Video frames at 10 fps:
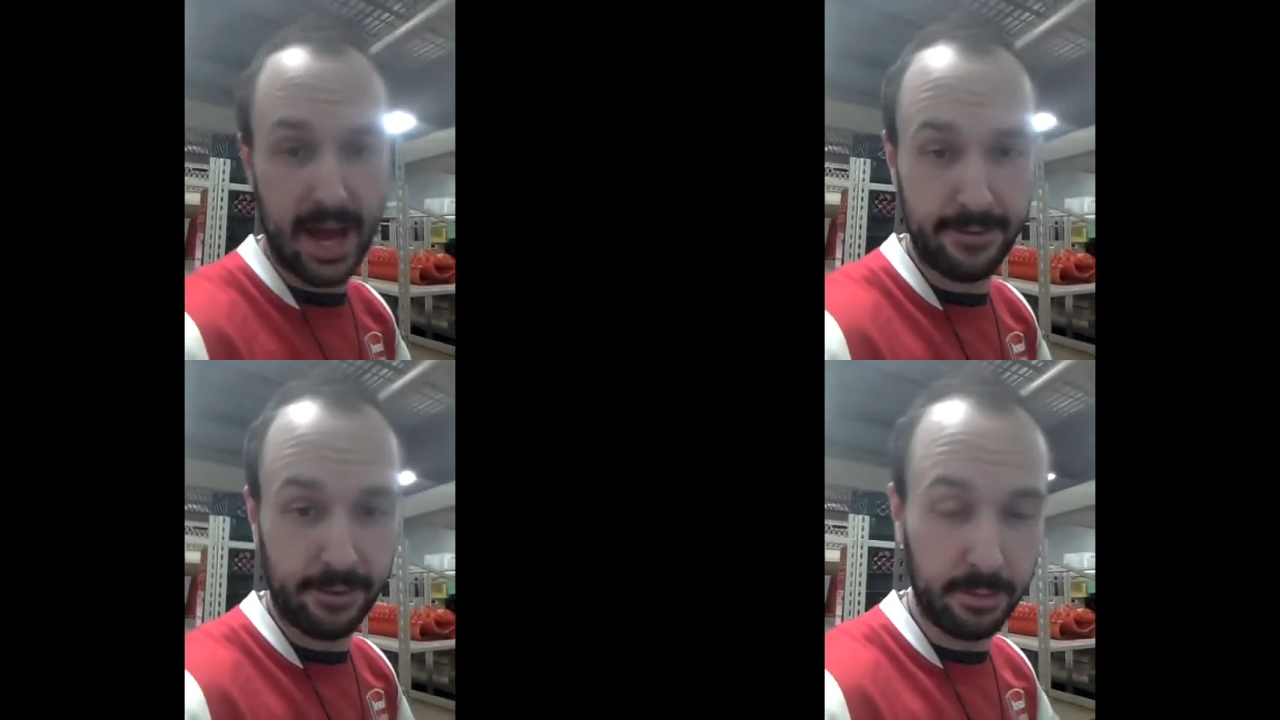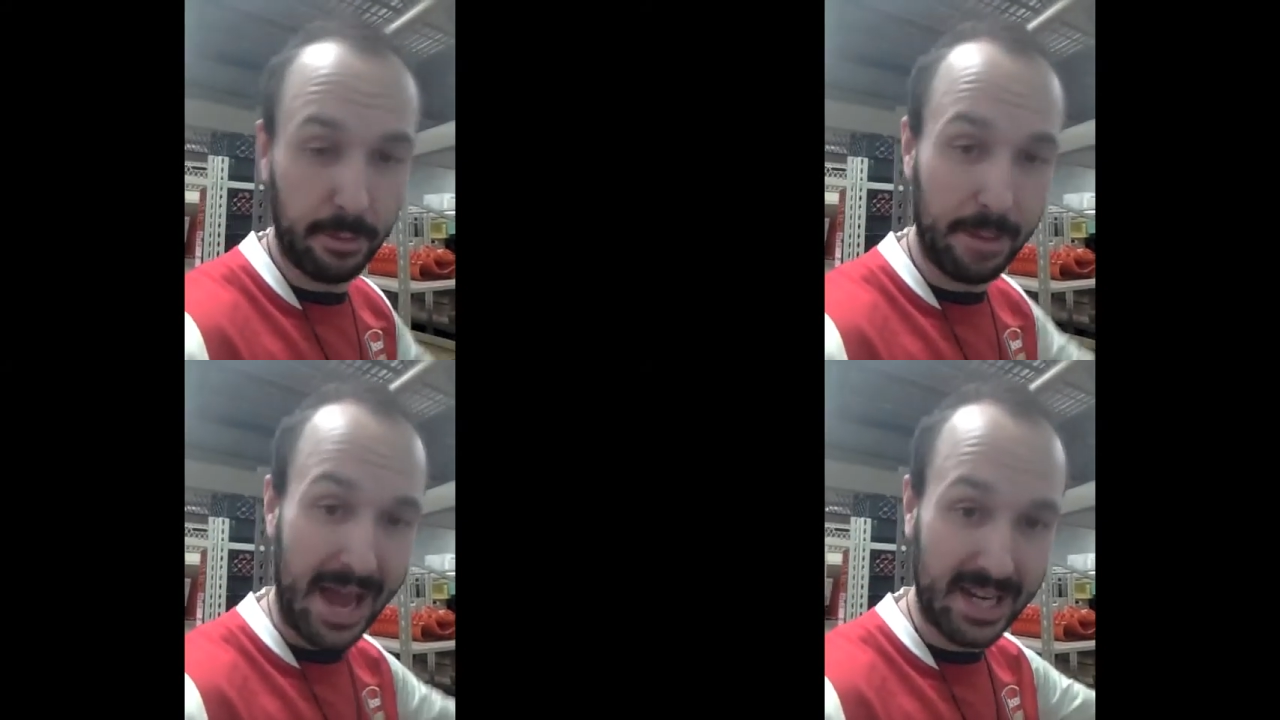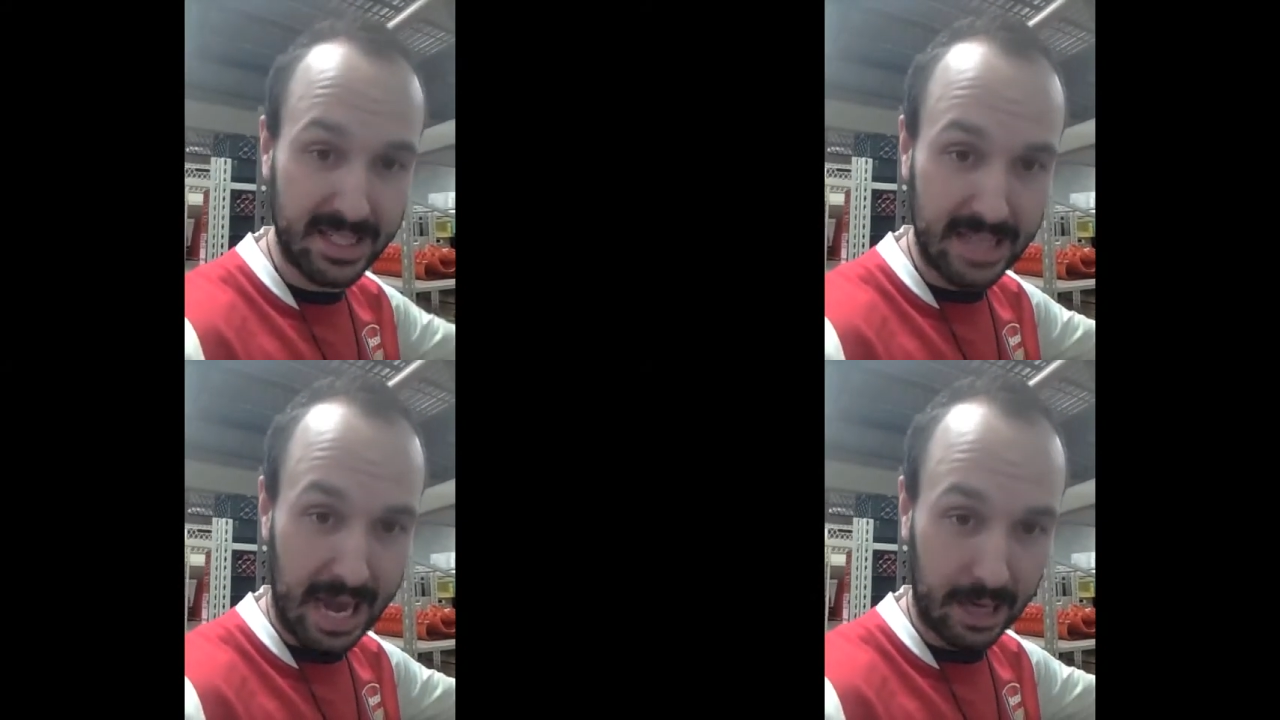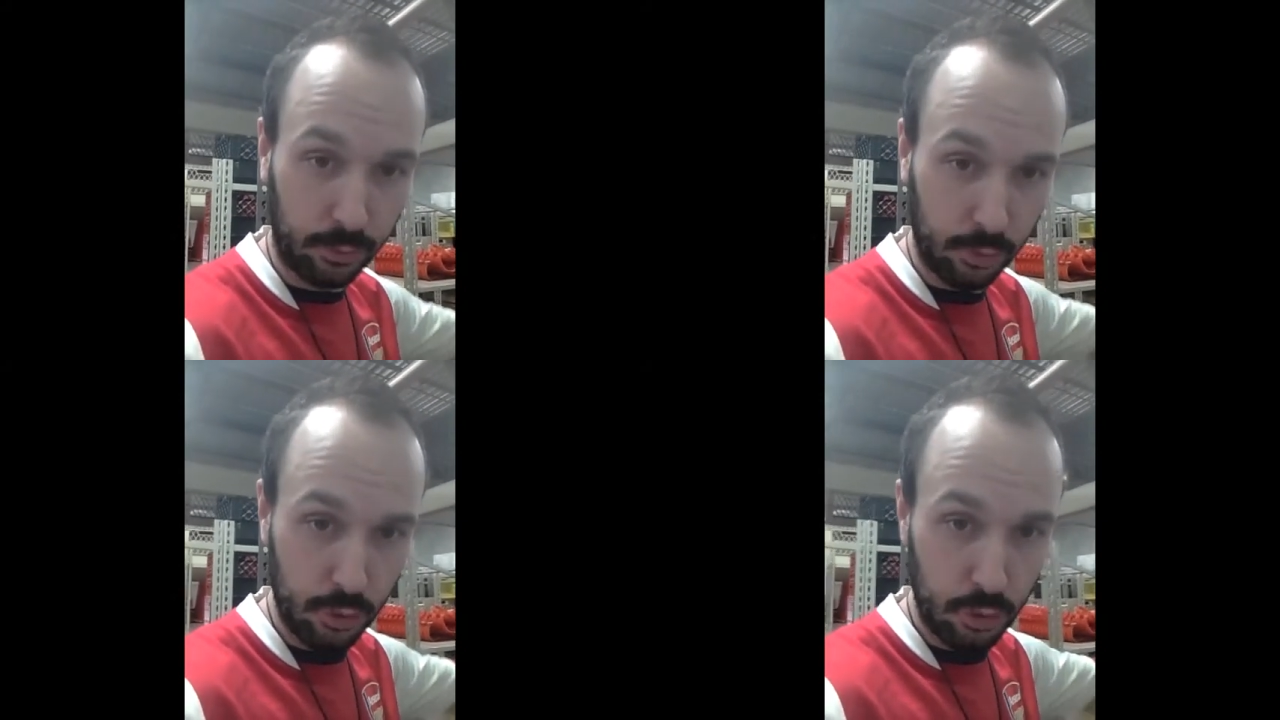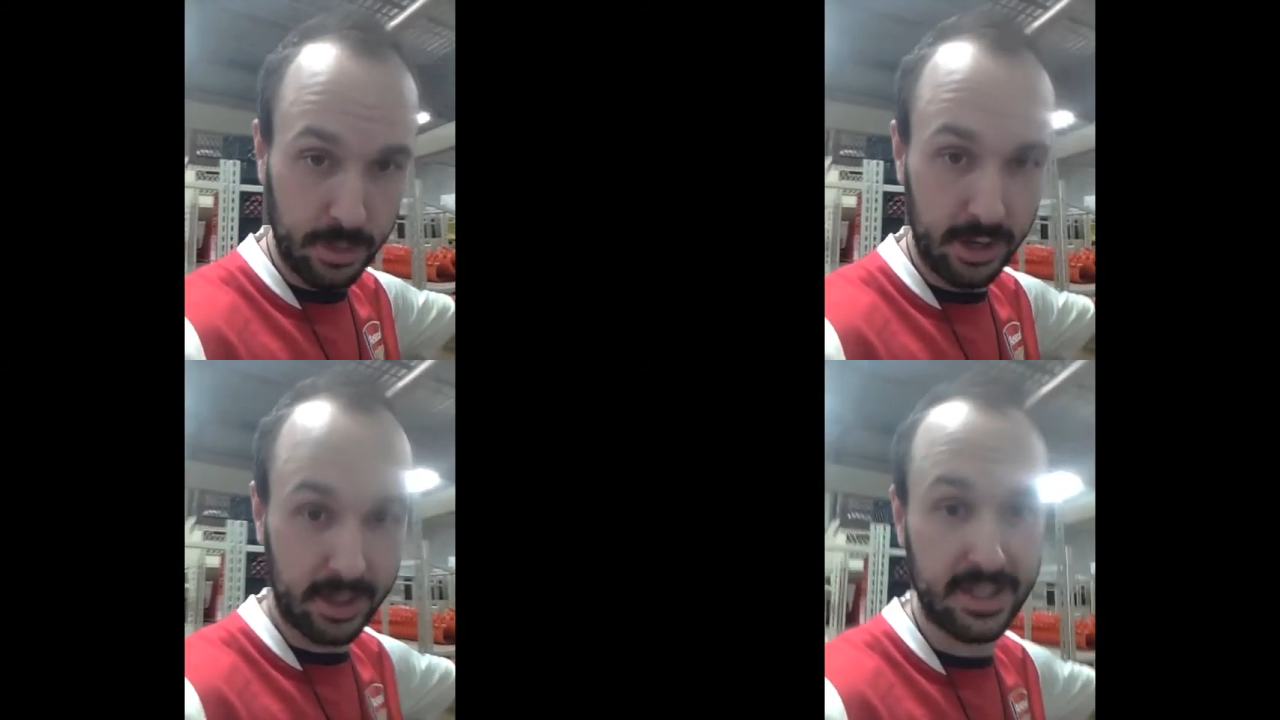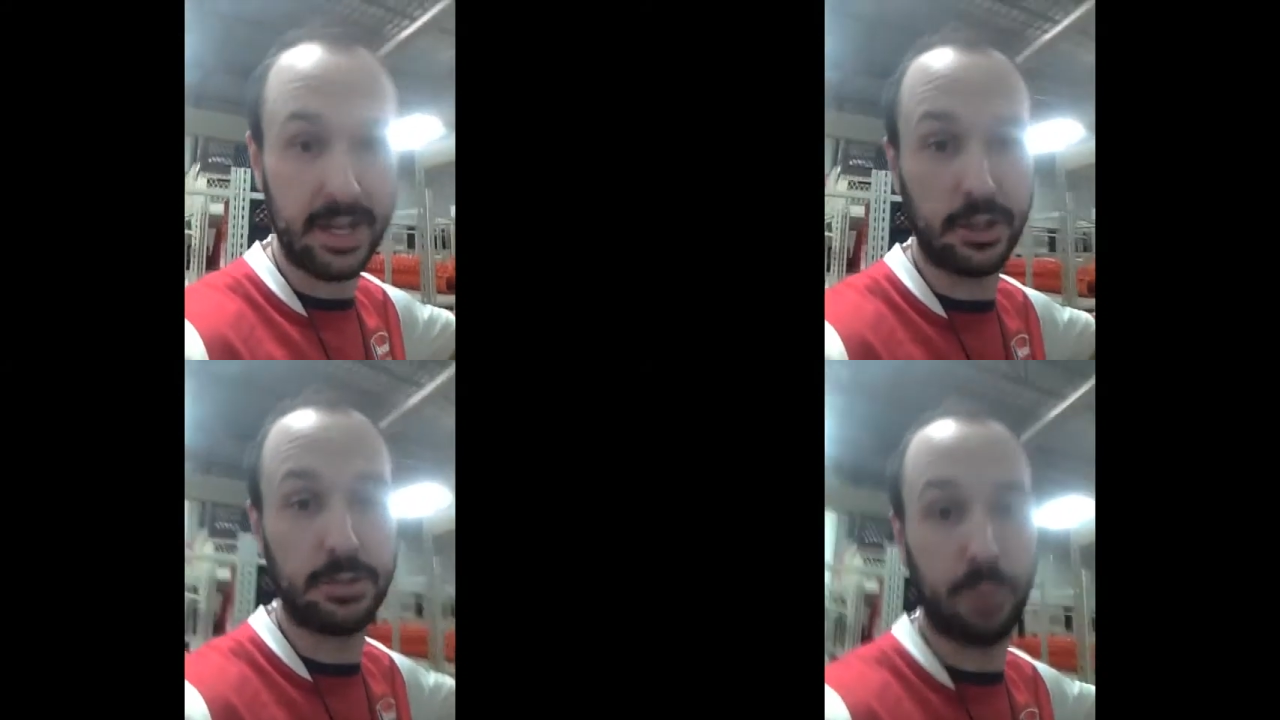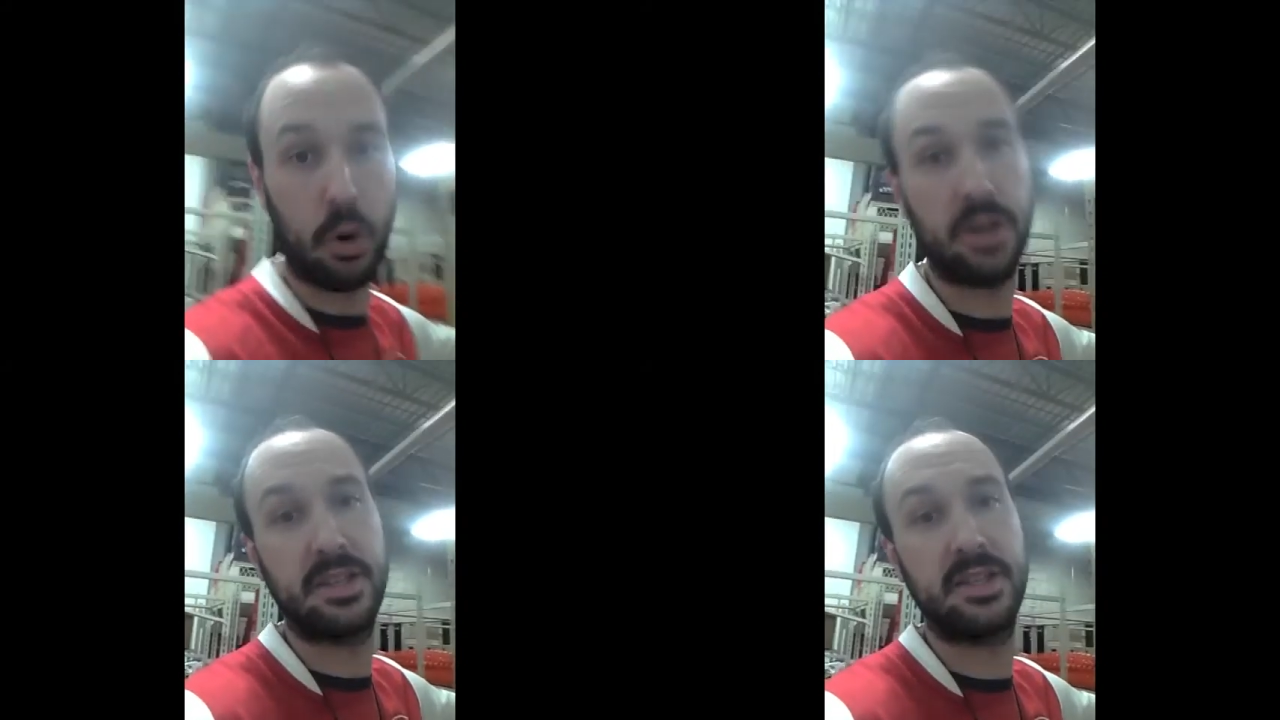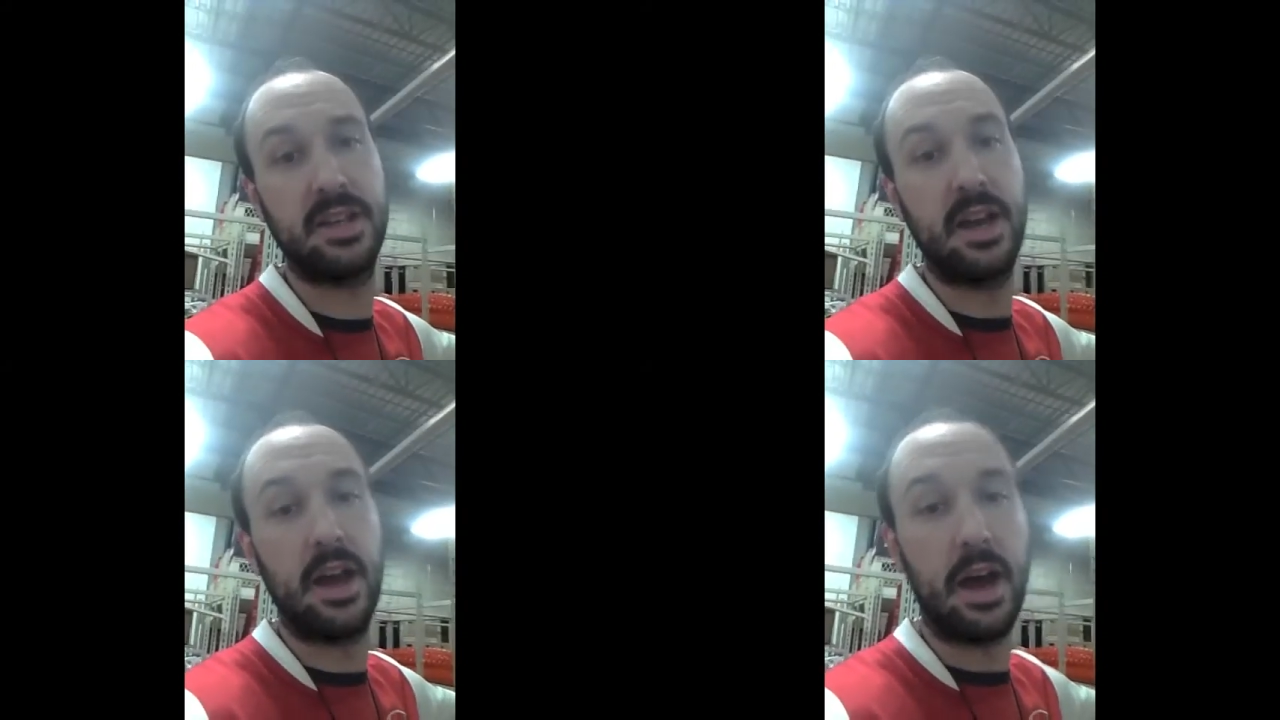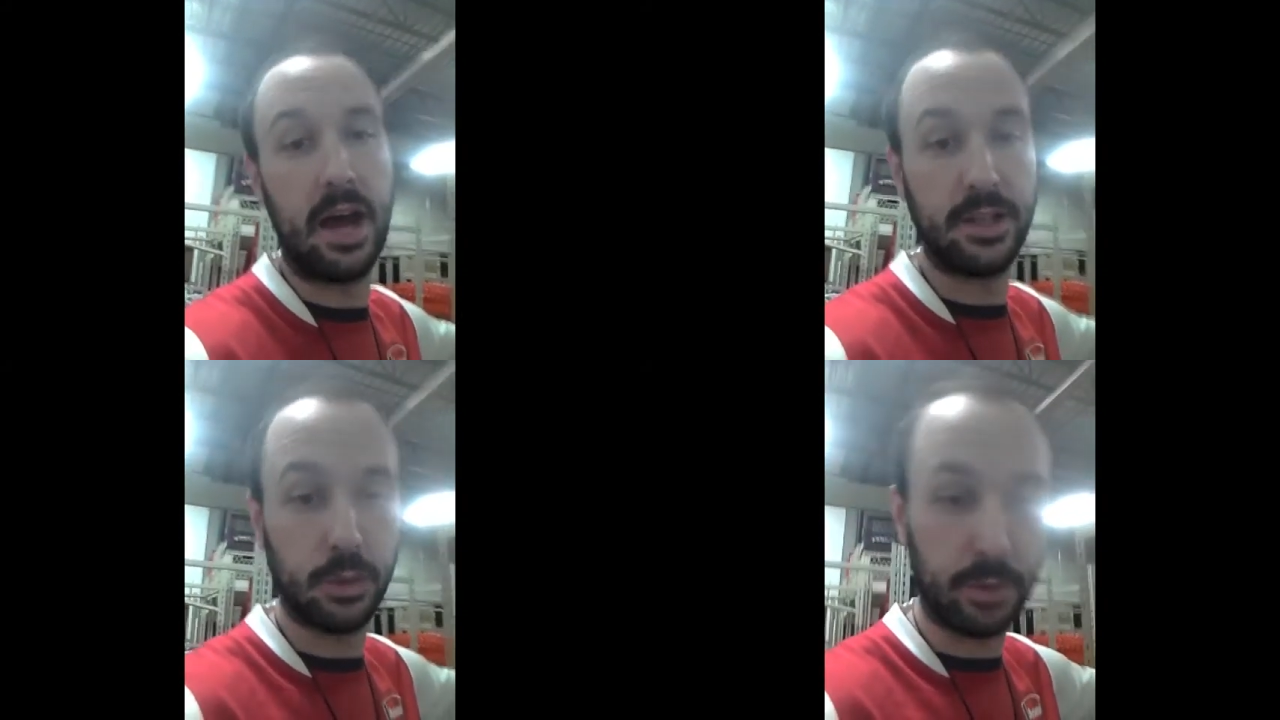from the backstock room here at Gazelle Sports. Uh, this is where we